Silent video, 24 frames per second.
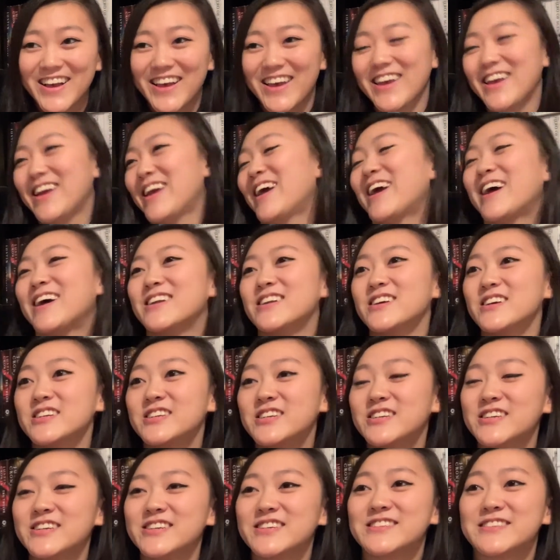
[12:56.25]
and
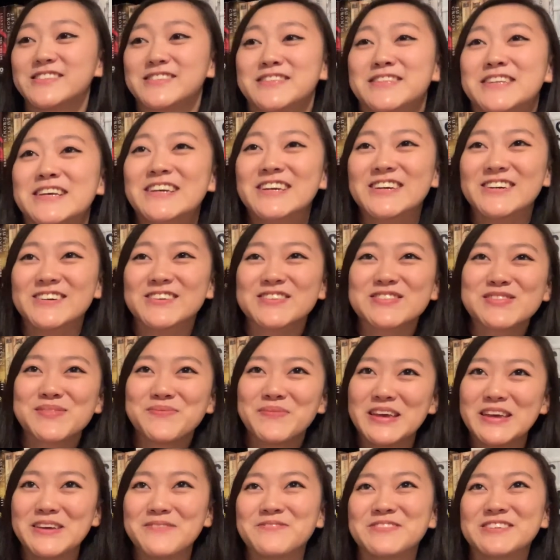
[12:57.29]
she steals
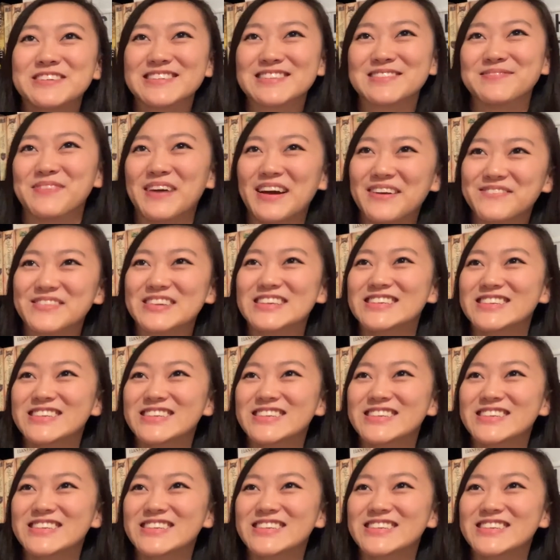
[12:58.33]
people's memories.